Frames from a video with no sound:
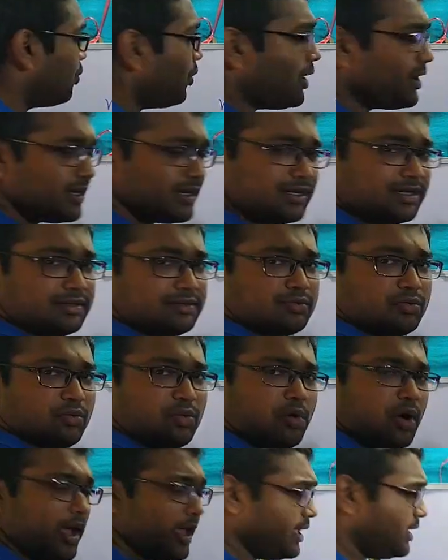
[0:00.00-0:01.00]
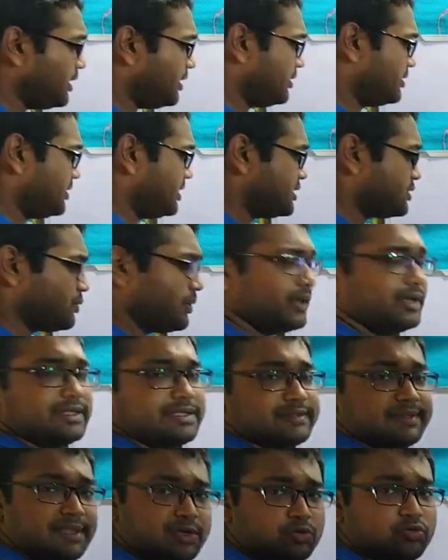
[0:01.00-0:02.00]
What it, why this one
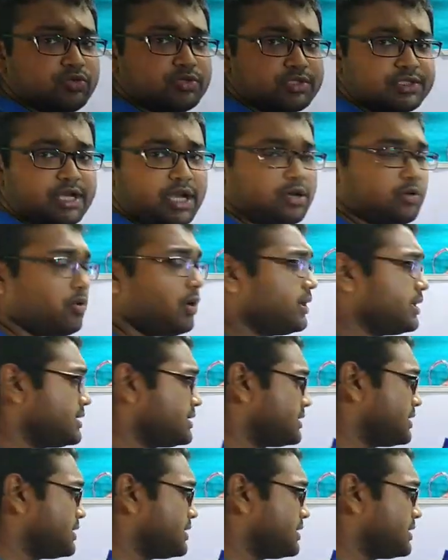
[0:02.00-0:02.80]
is used and what